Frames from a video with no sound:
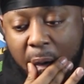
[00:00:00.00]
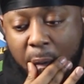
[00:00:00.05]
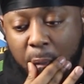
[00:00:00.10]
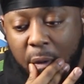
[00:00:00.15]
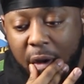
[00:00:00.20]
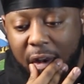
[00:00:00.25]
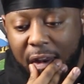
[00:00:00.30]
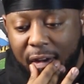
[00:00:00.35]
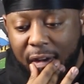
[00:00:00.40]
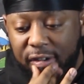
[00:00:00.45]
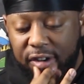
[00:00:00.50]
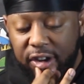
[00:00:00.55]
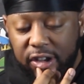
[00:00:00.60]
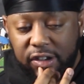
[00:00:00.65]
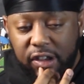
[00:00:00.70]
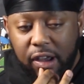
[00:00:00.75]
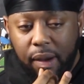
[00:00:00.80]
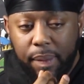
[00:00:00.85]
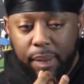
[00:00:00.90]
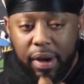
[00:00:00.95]
when they're
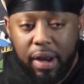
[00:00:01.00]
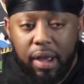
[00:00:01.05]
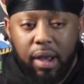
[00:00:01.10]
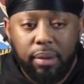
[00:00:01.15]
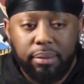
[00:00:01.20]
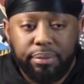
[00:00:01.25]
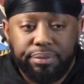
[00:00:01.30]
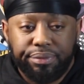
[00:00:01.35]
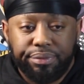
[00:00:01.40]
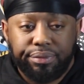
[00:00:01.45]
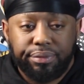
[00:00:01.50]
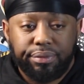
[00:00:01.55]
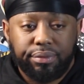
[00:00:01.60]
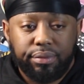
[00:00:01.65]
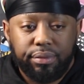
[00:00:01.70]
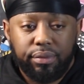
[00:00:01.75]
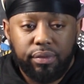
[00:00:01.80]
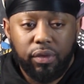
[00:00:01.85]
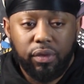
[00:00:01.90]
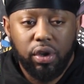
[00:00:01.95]
just coming up,
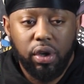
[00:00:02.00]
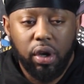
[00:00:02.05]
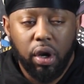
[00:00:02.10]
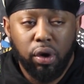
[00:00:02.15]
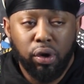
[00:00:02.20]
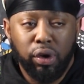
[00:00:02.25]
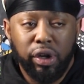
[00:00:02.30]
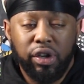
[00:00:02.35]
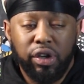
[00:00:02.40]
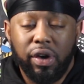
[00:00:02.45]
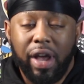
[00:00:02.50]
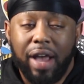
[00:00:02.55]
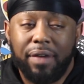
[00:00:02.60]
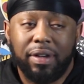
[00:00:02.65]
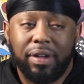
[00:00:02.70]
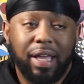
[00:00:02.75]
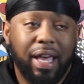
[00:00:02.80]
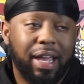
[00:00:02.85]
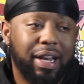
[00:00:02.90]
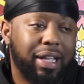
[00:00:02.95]
you know, you'll have a
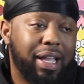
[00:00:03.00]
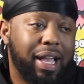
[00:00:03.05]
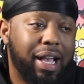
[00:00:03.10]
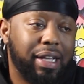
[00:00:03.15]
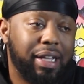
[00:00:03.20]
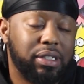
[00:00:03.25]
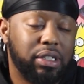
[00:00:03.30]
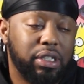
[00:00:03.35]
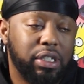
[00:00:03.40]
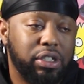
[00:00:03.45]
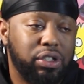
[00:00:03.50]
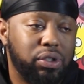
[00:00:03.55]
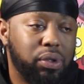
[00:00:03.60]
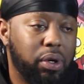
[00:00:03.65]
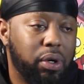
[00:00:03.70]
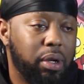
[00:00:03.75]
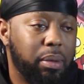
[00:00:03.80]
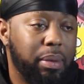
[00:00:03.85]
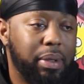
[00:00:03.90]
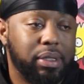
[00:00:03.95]
lot of guys in these
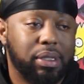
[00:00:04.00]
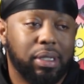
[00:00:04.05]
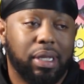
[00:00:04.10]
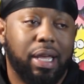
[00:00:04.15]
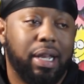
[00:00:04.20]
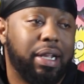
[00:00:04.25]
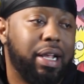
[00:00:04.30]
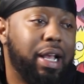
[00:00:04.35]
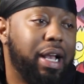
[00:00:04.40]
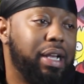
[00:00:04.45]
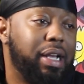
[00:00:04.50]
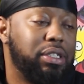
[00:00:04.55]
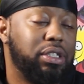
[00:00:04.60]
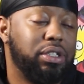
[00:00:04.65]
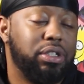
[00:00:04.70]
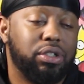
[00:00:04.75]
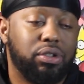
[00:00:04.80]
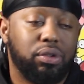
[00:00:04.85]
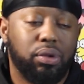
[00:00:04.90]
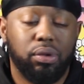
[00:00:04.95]
tournaments, a lot of guys
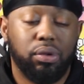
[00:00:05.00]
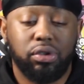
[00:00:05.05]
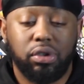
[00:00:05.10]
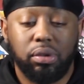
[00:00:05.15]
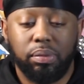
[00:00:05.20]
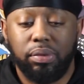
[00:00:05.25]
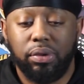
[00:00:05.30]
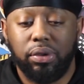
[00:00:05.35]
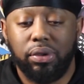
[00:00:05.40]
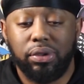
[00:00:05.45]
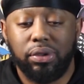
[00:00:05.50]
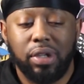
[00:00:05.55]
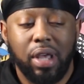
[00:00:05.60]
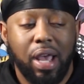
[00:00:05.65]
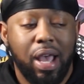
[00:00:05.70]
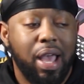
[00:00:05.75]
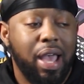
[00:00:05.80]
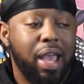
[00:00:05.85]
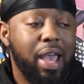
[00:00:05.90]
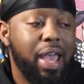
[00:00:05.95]
in these crucibles,
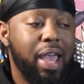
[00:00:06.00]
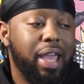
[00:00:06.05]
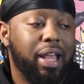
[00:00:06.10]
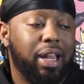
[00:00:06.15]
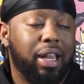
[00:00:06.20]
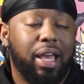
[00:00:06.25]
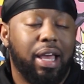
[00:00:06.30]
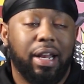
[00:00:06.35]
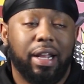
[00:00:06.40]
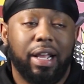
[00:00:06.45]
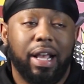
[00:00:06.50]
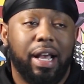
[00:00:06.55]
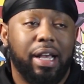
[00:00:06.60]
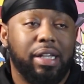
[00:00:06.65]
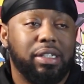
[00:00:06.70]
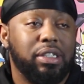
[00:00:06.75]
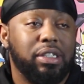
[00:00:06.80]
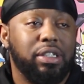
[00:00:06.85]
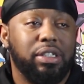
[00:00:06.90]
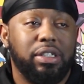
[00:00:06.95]
and a lot of
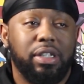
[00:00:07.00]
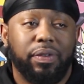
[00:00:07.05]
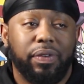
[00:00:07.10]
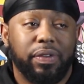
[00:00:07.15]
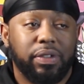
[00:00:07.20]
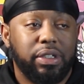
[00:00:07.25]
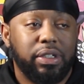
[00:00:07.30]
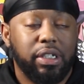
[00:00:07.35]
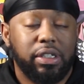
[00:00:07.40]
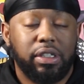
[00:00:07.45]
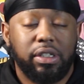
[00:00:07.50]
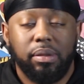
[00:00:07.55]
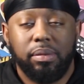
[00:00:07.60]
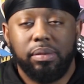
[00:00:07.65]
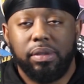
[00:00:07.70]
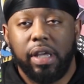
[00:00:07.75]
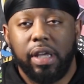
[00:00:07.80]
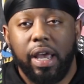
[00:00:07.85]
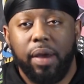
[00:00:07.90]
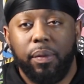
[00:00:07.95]
guys in these different
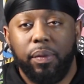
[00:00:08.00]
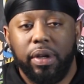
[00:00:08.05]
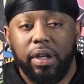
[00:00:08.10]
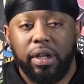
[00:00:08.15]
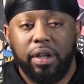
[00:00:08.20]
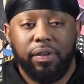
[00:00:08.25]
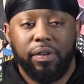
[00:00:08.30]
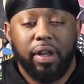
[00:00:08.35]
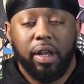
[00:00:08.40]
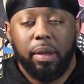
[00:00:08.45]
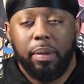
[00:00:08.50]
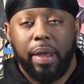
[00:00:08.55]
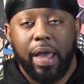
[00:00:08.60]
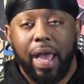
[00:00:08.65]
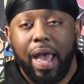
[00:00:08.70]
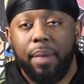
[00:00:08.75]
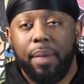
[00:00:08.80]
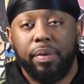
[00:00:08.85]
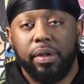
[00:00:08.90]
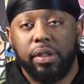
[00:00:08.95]
systems. And when the development
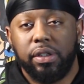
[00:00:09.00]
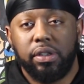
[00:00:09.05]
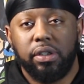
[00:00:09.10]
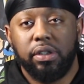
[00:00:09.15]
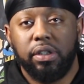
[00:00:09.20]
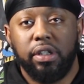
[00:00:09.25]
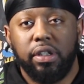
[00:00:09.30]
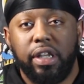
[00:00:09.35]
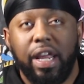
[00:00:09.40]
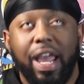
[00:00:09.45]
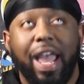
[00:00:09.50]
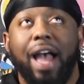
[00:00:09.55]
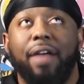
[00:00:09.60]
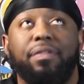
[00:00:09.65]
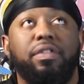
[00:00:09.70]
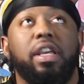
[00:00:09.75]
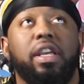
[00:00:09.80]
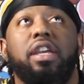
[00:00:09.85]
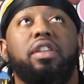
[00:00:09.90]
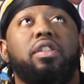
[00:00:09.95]
happens, they
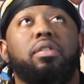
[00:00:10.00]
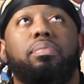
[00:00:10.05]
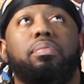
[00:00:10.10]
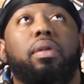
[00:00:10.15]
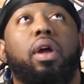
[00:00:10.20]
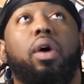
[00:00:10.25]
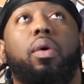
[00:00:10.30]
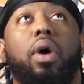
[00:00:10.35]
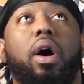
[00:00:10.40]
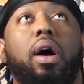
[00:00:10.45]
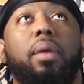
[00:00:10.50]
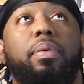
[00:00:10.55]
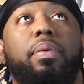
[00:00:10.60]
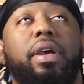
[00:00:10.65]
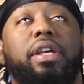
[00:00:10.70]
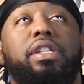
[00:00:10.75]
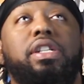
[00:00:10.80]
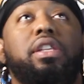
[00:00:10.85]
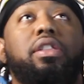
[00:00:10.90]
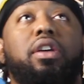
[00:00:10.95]
have to either blow
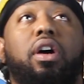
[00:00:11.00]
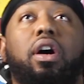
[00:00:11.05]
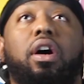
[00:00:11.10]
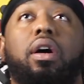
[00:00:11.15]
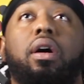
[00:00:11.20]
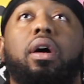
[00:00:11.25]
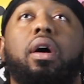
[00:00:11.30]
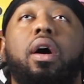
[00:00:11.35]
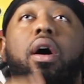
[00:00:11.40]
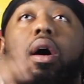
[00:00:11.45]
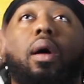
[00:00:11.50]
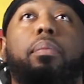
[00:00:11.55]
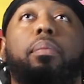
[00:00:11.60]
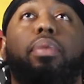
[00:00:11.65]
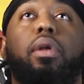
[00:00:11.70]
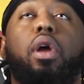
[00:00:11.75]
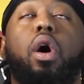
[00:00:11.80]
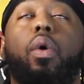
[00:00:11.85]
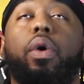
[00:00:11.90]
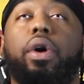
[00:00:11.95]
up. It's either a, a
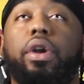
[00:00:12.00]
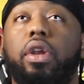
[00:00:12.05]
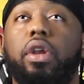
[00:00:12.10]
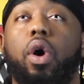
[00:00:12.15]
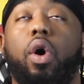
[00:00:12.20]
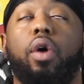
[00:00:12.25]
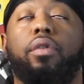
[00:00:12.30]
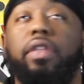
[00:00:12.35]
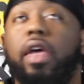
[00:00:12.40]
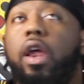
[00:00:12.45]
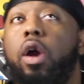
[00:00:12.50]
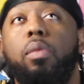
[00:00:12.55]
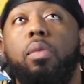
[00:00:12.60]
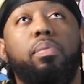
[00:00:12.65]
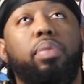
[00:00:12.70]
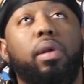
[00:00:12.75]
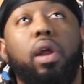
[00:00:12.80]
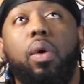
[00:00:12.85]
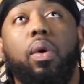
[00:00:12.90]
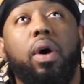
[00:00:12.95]
blow or a no. If they
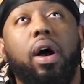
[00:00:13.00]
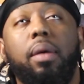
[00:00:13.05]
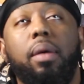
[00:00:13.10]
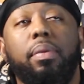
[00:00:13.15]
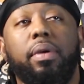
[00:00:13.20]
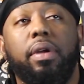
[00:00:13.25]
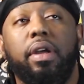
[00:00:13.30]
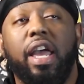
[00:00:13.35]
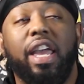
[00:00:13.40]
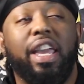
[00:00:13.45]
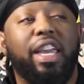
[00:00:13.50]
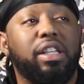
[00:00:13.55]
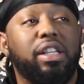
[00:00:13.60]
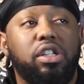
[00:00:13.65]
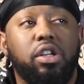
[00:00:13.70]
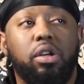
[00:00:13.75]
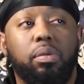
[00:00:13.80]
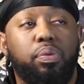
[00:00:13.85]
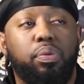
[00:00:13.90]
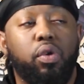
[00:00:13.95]
don't blow up and get
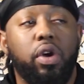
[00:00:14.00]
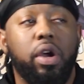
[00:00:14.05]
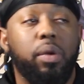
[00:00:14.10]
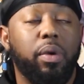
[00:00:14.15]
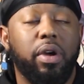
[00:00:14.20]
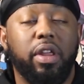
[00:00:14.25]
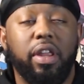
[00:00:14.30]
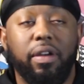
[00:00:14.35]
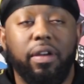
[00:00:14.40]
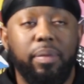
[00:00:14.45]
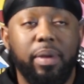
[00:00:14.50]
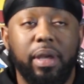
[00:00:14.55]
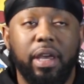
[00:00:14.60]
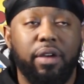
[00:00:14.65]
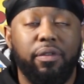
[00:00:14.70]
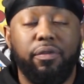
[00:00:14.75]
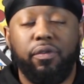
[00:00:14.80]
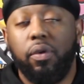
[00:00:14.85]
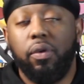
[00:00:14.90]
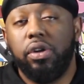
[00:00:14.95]
to the point where they're
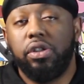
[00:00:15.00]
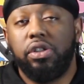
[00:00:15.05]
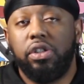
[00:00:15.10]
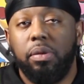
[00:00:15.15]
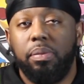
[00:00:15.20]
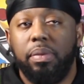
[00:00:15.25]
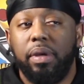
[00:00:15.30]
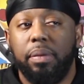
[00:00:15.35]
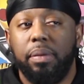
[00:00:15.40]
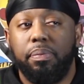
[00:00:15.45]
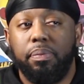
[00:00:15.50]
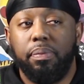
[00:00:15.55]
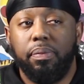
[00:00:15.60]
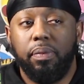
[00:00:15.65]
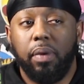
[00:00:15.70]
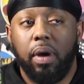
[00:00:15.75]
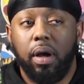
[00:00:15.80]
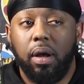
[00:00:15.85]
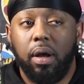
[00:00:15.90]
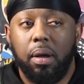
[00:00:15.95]
being forced to be
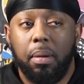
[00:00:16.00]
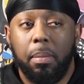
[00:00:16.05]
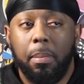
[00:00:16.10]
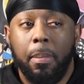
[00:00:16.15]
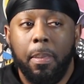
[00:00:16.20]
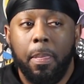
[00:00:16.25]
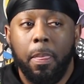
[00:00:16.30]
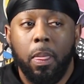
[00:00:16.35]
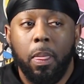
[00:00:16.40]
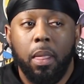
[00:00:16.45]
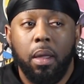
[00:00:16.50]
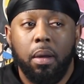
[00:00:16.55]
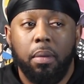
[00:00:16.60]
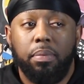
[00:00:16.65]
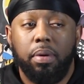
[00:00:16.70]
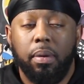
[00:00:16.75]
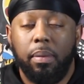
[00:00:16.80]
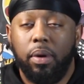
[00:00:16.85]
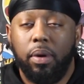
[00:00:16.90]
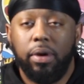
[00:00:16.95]
um,
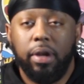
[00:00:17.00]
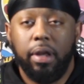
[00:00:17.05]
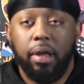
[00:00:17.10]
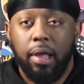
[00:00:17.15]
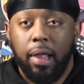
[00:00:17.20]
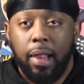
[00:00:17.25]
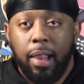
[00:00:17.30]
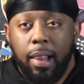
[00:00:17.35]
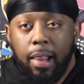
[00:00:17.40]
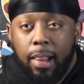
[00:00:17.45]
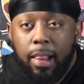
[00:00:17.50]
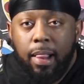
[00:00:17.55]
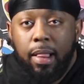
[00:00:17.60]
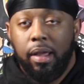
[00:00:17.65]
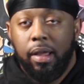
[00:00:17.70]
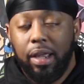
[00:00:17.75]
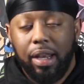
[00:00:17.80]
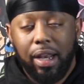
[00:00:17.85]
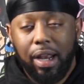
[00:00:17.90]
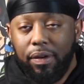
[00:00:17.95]
promoted,
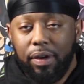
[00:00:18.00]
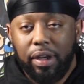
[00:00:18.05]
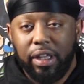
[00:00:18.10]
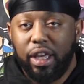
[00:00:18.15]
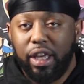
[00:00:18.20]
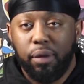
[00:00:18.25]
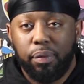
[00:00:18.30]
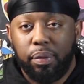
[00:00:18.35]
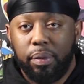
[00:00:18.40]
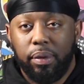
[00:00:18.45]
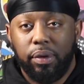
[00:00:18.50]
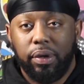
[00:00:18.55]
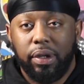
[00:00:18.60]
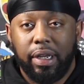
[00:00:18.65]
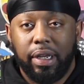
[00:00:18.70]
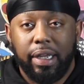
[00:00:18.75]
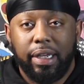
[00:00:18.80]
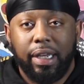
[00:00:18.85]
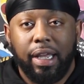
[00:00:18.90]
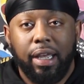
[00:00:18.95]
they're not really getting promoted
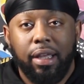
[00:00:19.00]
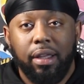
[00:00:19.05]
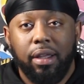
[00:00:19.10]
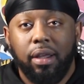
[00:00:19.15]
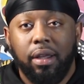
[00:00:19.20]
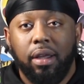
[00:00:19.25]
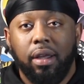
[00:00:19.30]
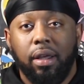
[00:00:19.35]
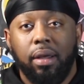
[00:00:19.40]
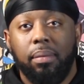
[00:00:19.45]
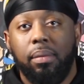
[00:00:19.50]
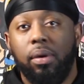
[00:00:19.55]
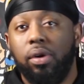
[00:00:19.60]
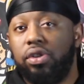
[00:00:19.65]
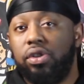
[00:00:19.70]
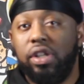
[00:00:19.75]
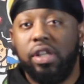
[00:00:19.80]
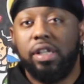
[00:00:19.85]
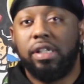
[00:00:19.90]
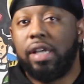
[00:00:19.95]
like that.
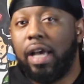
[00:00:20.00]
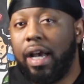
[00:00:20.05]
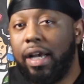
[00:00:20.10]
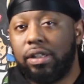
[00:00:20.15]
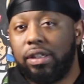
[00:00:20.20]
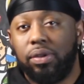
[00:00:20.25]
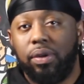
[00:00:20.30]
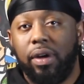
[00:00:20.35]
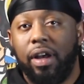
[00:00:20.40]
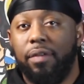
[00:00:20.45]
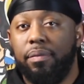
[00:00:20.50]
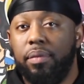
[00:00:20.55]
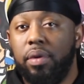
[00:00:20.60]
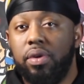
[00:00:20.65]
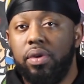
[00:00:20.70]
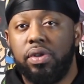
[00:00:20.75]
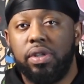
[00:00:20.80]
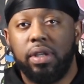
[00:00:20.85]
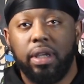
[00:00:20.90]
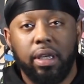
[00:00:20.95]
Most of these guys don't have
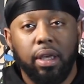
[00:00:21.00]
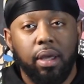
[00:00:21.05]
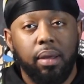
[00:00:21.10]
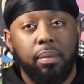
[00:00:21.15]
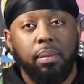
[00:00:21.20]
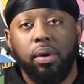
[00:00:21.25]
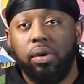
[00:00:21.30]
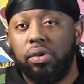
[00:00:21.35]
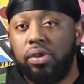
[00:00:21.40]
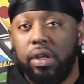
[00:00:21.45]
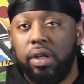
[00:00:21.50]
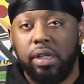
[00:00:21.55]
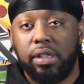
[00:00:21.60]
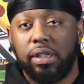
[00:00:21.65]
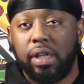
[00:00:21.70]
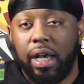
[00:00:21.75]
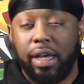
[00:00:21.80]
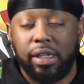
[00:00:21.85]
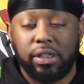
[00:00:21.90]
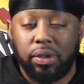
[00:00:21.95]
music. Most of these
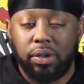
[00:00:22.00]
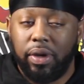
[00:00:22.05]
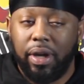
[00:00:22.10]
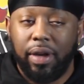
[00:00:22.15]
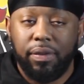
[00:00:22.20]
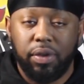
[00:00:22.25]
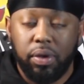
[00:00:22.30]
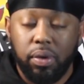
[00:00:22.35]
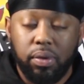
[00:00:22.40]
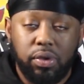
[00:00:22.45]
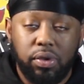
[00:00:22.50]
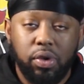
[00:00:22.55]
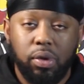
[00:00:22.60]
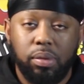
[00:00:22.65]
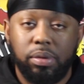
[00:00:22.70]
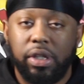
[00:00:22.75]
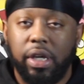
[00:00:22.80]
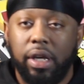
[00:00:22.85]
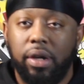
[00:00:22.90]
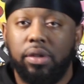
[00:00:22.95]
guys don't have
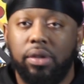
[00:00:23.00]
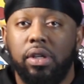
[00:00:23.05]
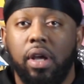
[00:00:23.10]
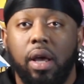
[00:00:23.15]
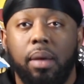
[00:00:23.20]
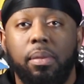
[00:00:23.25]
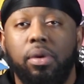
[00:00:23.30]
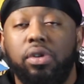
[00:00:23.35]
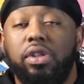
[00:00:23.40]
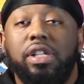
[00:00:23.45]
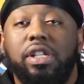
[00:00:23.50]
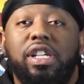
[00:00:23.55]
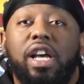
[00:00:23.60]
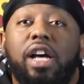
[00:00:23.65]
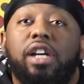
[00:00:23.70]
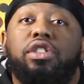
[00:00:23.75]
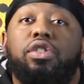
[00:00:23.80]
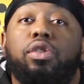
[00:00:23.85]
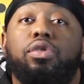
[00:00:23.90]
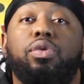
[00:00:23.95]
YouTube channels. Most of these
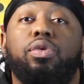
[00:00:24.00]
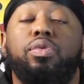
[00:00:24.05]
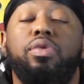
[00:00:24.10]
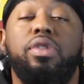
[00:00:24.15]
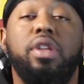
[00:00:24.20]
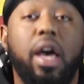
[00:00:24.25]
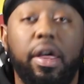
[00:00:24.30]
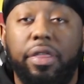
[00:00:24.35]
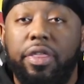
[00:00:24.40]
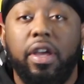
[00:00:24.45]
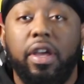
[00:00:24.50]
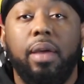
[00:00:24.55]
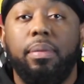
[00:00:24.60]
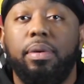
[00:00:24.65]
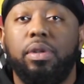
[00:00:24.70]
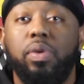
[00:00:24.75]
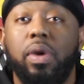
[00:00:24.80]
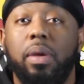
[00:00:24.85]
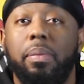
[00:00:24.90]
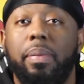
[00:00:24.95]
guys don't do nothing in
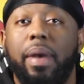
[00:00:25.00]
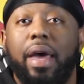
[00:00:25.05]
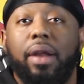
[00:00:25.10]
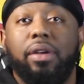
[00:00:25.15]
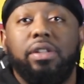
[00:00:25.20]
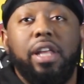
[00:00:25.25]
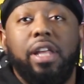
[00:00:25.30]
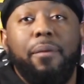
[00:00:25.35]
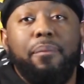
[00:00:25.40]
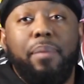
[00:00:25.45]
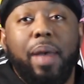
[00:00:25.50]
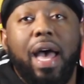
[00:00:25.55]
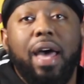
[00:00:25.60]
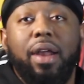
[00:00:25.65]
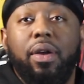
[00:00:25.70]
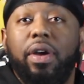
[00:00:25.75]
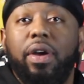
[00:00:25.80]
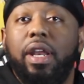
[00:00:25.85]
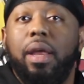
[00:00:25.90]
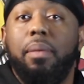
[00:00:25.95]
between battles. They
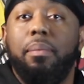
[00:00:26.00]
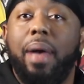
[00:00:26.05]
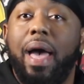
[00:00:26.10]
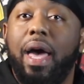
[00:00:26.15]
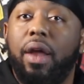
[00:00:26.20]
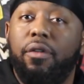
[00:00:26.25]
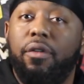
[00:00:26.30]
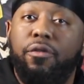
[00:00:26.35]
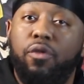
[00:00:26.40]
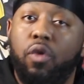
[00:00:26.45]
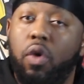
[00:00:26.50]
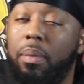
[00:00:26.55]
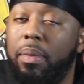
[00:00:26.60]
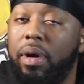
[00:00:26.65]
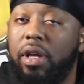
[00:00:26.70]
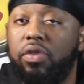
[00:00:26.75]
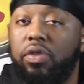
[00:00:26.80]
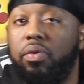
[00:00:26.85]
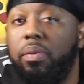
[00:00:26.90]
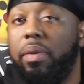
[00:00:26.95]
battle and then battle four
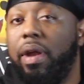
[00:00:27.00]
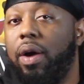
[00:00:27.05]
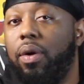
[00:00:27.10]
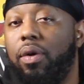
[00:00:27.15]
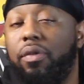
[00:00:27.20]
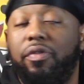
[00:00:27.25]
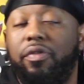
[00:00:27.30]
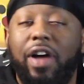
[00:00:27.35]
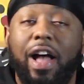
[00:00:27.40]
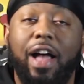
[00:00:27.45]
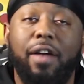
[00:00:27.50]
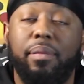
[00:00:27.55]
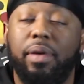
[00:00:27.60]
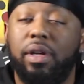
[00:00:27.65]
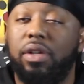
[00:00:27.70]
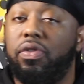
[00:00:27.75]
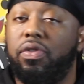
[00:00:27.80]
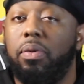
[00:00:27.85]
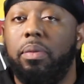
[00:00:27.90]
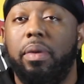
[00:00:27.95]
months from now or five
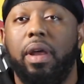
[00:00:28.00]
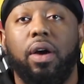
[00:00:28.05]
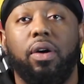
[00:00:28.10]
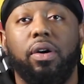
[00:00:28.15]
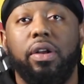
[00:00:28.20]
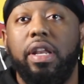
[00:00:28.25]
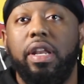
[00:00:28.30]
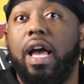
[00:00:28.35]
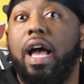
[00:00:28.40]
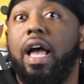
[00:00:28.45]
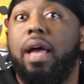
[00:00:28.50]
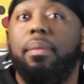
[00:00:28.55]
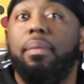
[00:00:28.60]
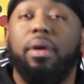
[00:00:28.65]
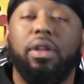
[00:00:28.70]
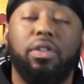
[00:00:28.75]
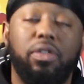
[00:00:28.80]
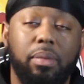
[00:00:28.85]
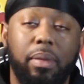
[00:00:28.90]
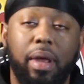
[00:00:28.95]
months from now or nine
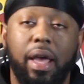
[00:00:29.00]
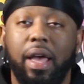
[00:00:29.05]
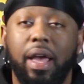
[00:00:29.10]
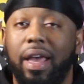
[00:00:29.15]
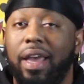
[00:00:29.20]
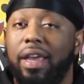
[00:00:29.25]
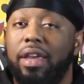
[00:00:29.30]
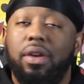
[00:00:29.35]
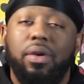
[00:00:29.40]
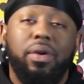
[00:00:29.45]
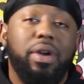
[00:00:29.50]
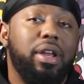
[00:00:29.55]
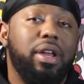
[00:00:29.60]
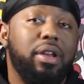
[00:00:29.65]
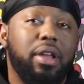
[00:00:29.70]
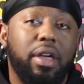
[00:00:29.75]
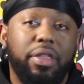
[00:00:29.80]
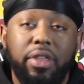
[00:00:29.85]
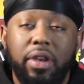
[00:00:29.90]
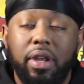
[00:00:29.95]
months from now. And you don't hear
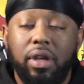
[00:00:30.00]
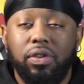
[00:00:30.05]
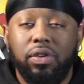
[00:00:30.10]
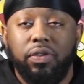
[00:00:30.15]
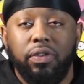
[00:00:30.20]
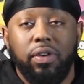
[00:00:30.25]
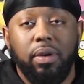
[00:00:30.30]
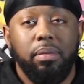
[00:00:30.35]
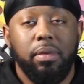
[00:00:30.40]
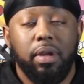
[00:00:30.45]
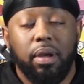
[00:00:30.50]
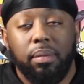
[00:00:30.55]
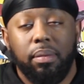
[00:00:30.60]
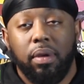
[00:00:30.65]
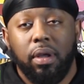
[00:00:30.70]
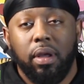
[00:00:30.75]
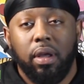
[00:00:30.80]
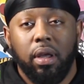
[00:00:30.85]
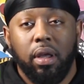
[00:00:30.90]
nothing else from them.